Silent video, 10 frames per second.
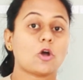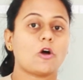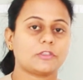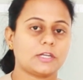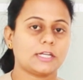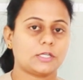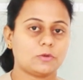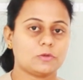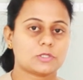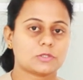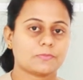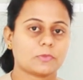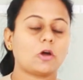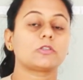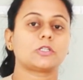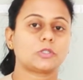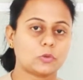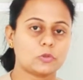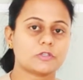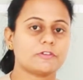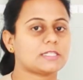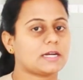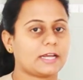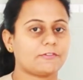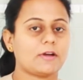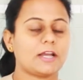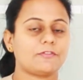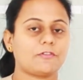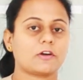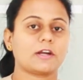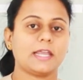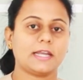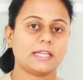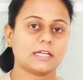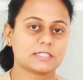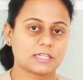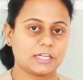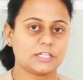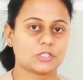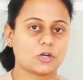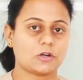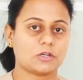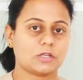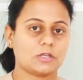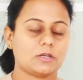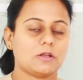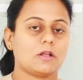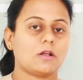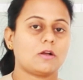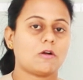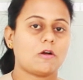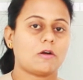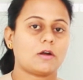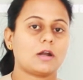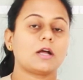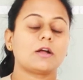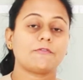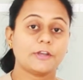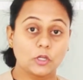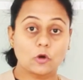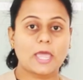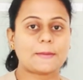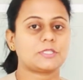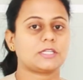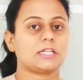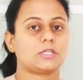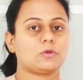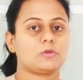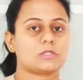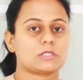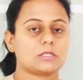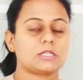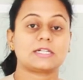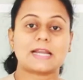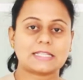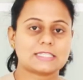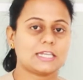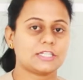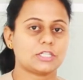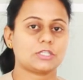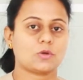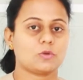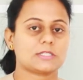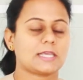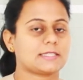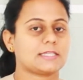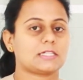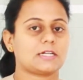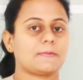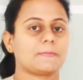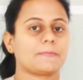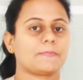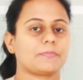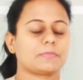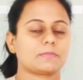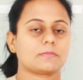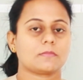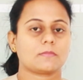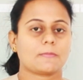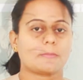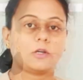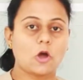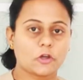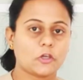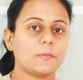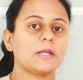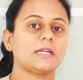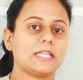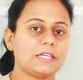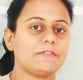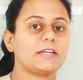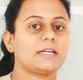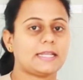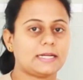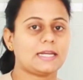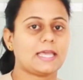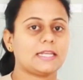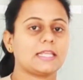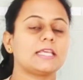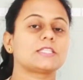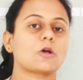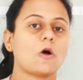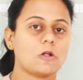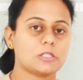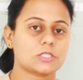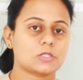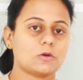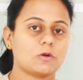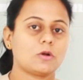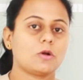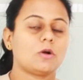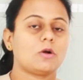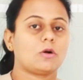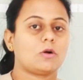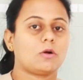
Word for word: which authoring tools or tools which are required to take the screenshot, or video capturing tools translation tools, etc. Document delivery deadline is also